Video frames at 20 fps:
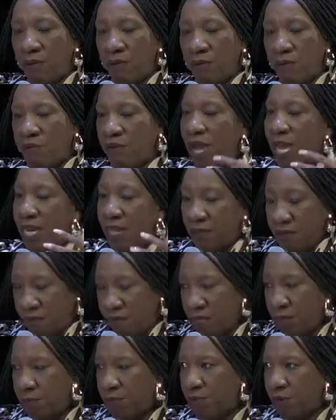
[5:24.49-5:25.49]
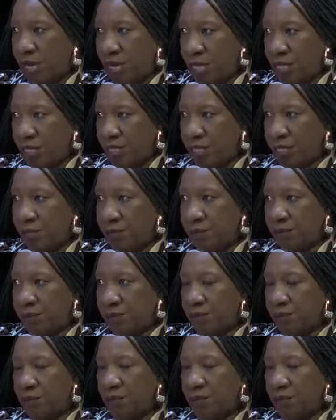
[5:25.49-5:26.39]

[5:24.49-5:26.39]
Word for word: fighting for liberation. Yeah.